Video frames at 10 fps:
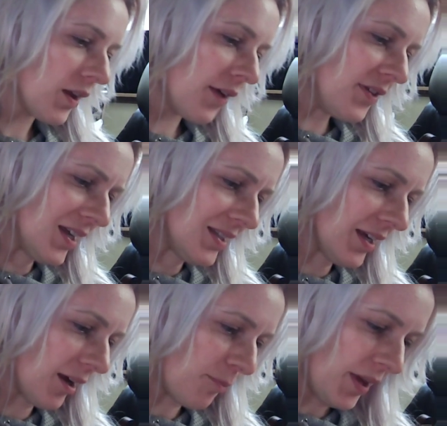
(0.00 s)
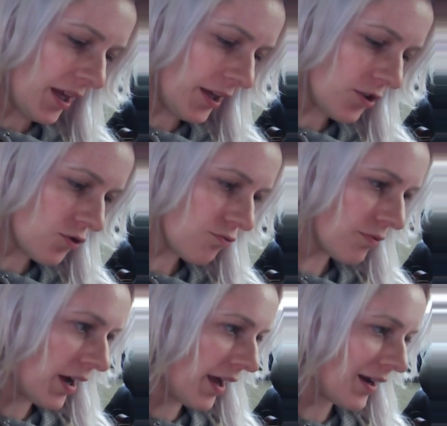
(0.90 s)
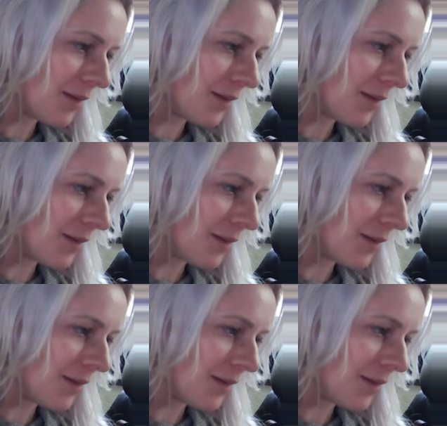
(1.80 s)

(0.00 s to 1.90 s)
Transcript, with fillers: I think it's like a pinkish red.